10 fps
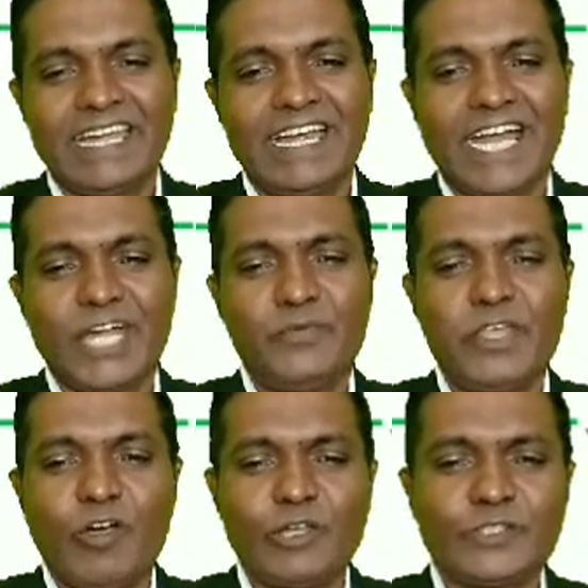And we
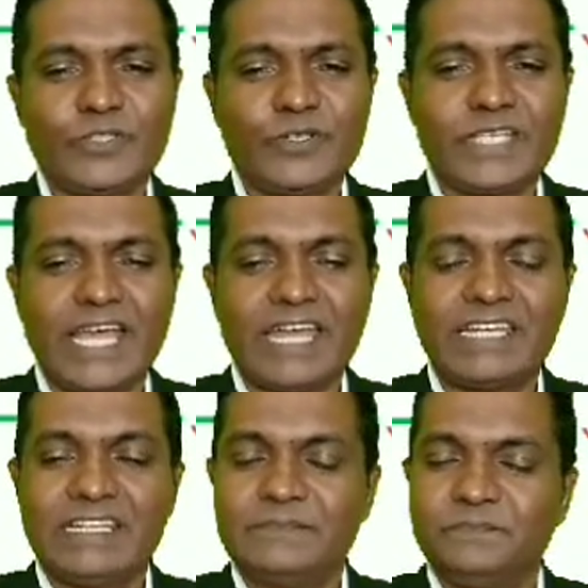also know that
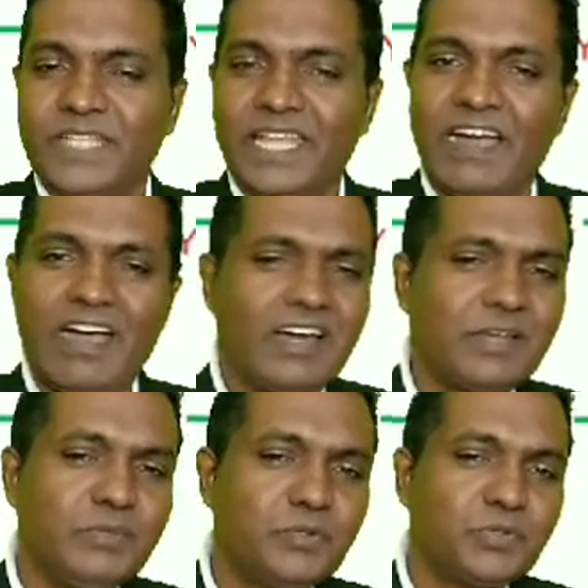they are
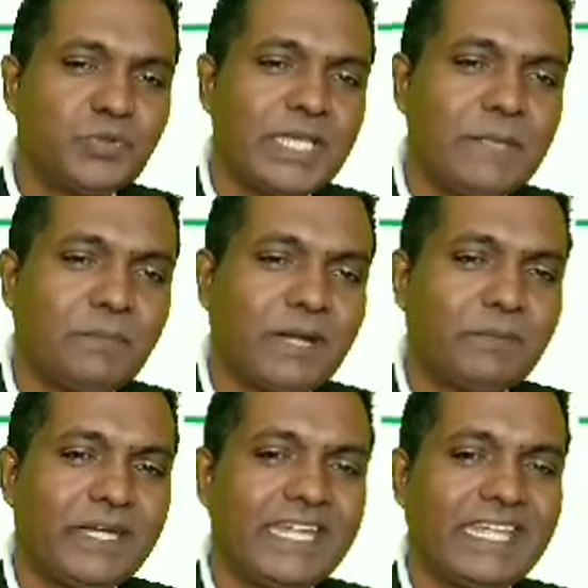mutually
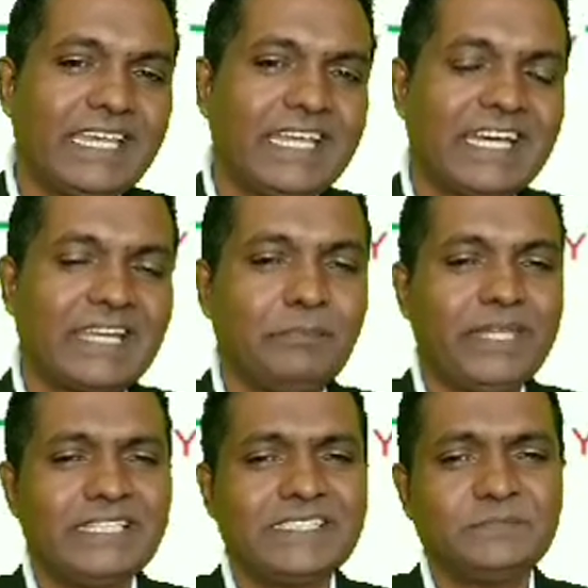perpendicular,
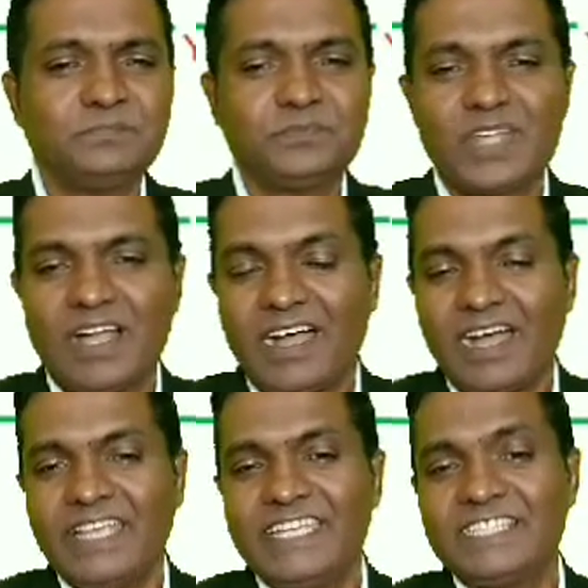means I
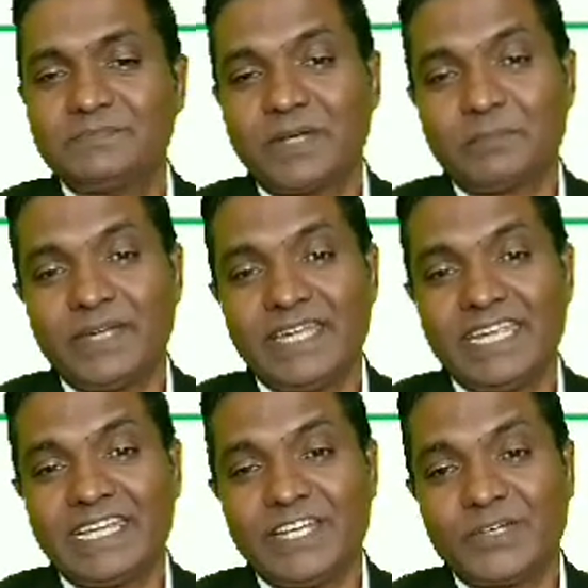is
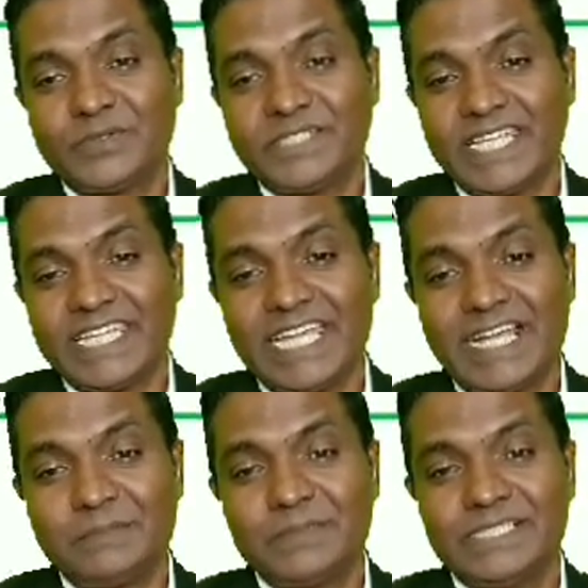perpendicular to j
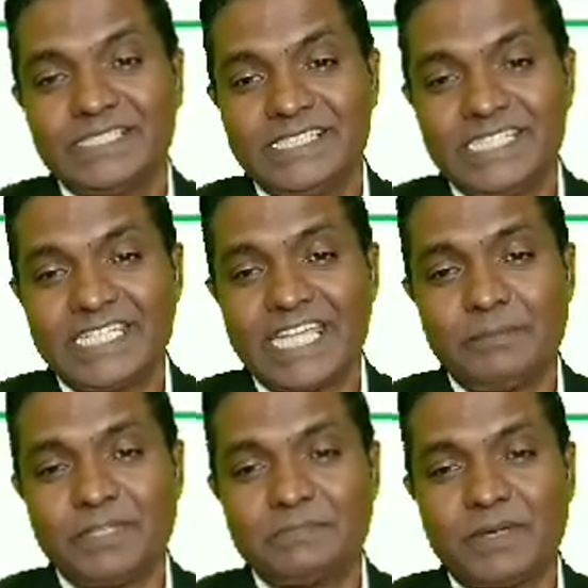cap is
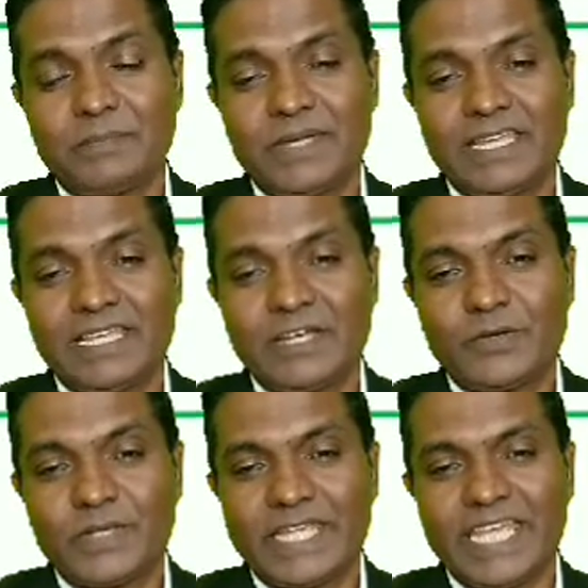perpendicular to
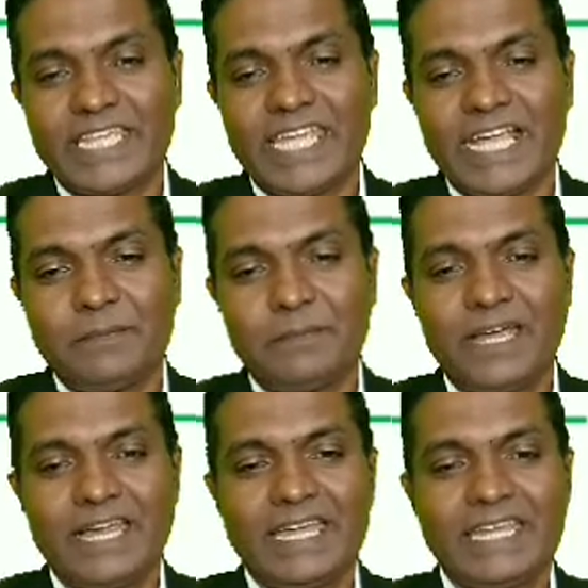k cap
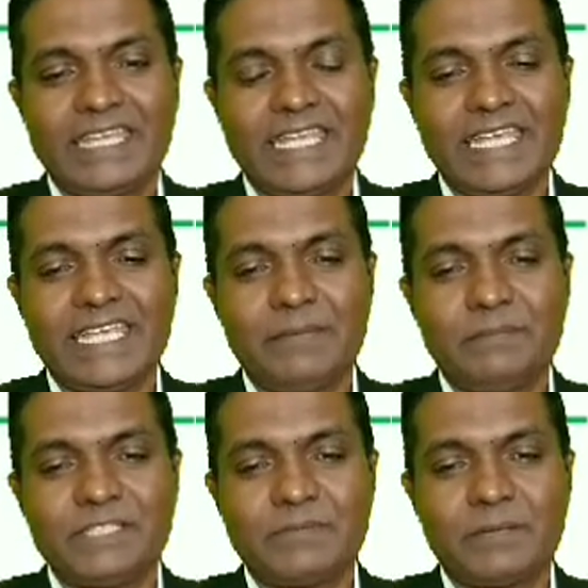and k cap is
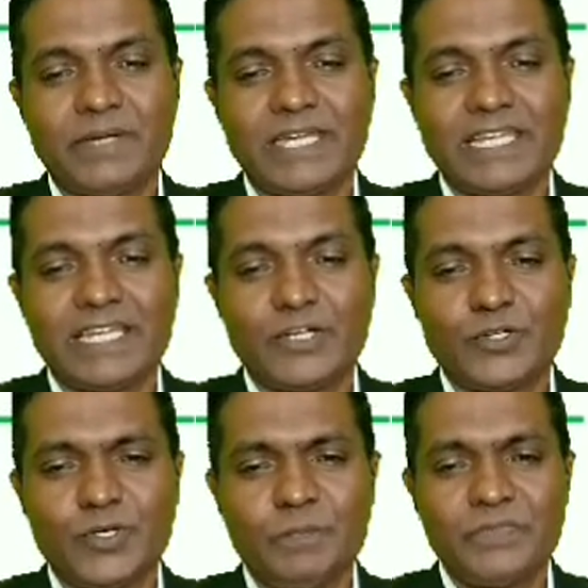perpendicular
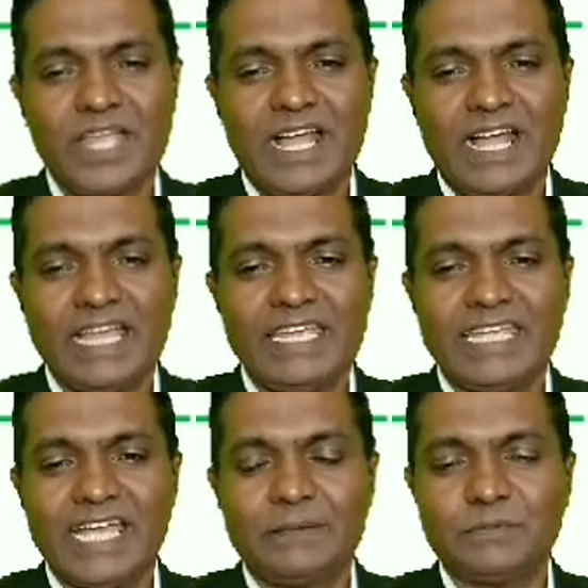to I
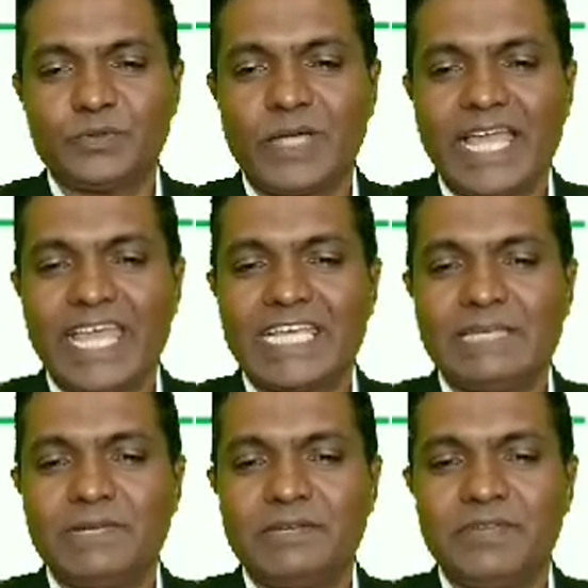cap. So angle
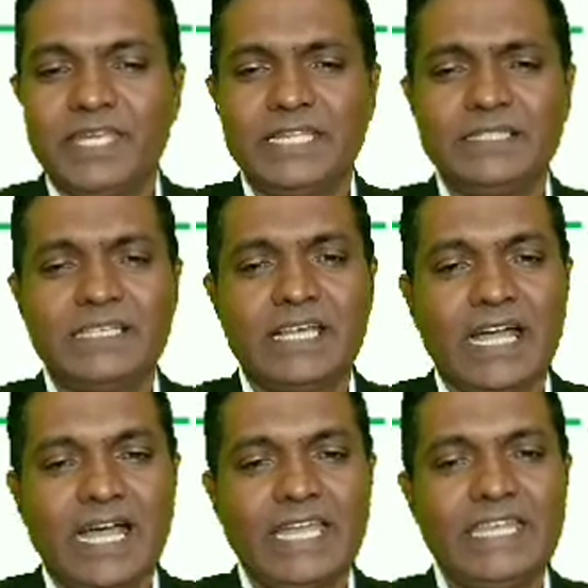between
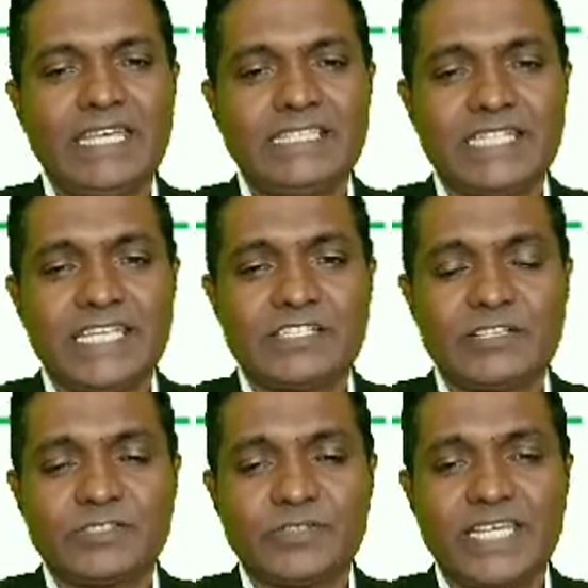I and j is also
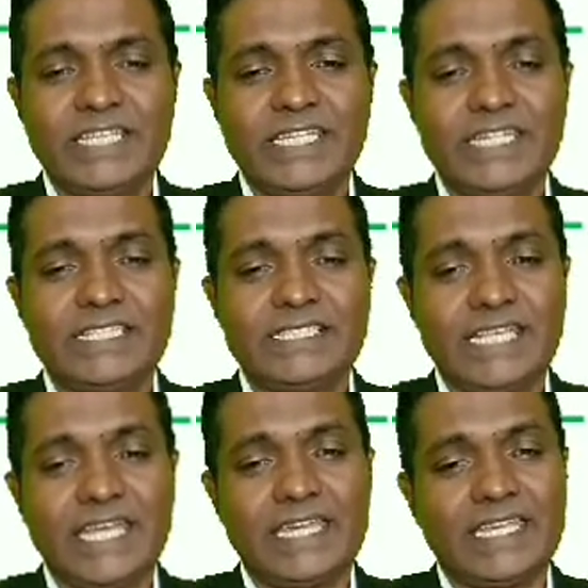90,
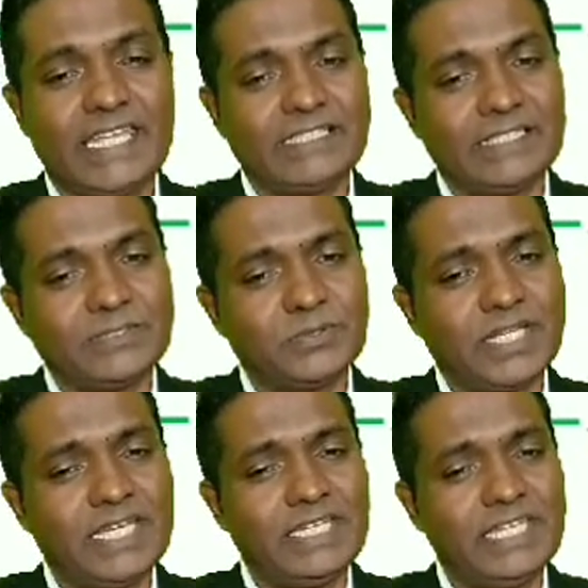j and k is also
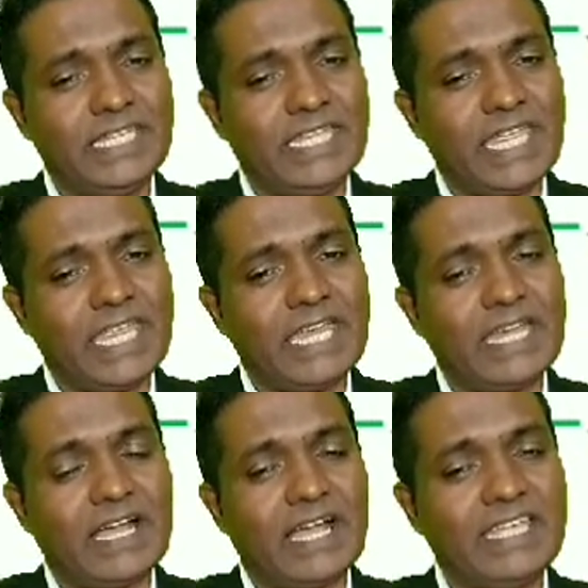90, k and
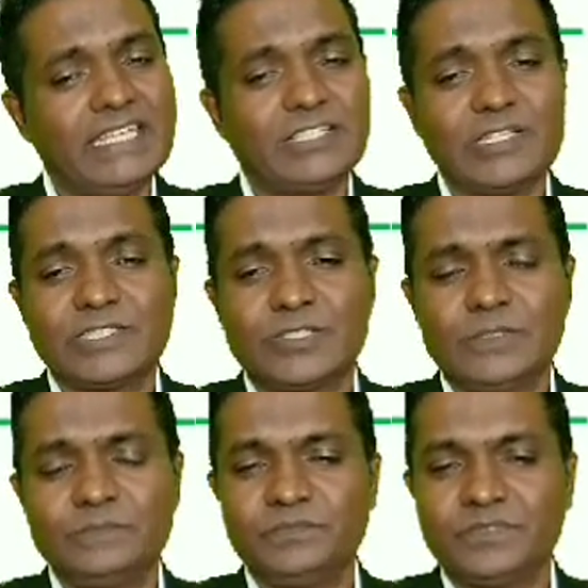I is also
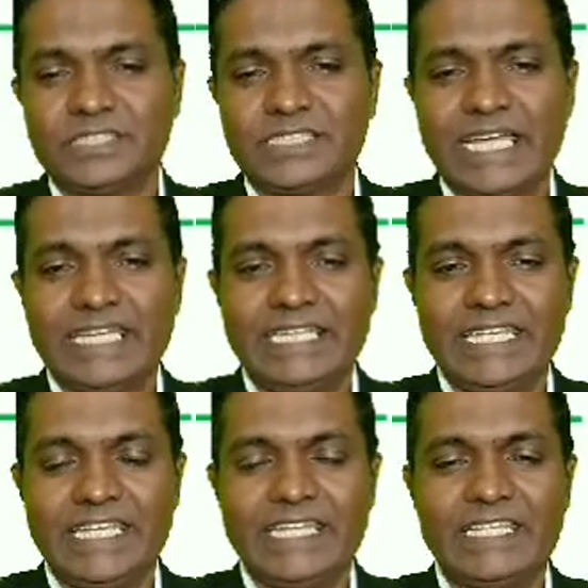
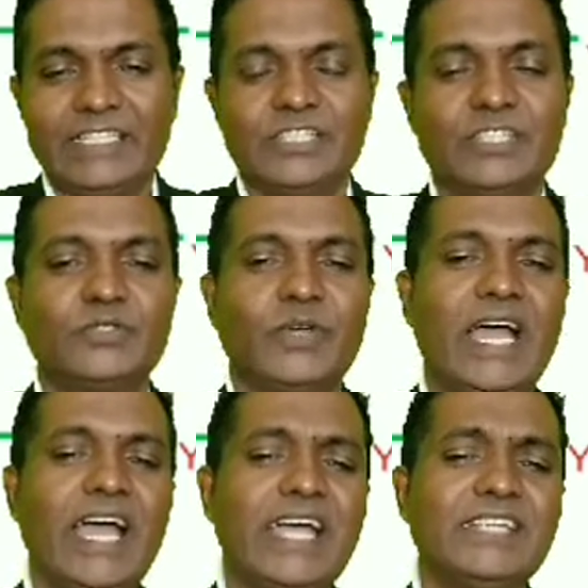90. So
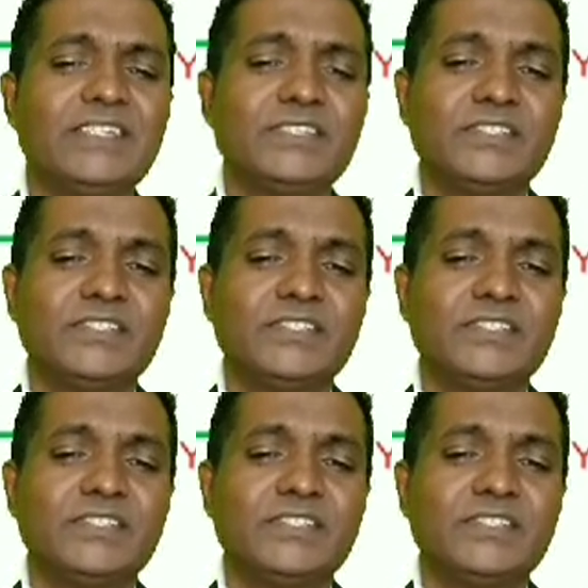as